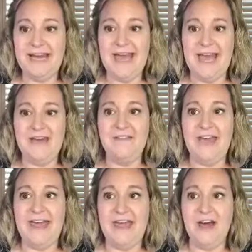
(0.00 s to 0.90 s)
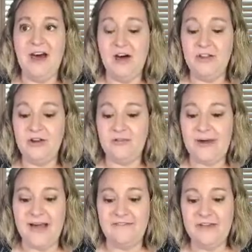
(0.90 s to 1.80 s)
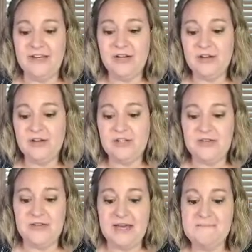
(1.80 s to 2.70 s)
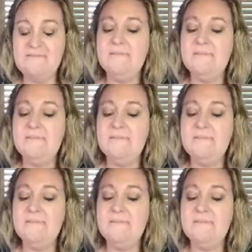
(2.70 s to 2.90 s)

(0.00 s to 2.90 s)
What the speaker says: have a holographic look to them,